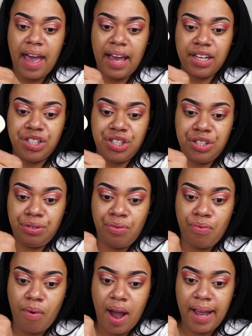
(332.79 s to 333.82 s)
As you
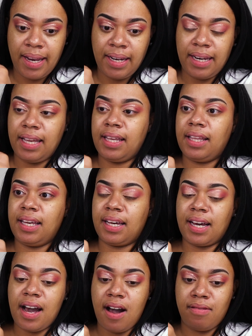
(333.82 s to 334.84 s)
wind it,
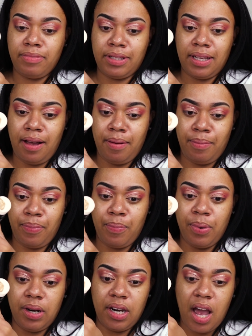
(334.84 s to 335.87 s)
it comes up,
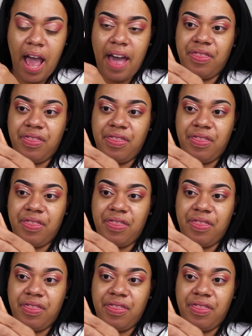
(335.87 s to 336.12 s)
but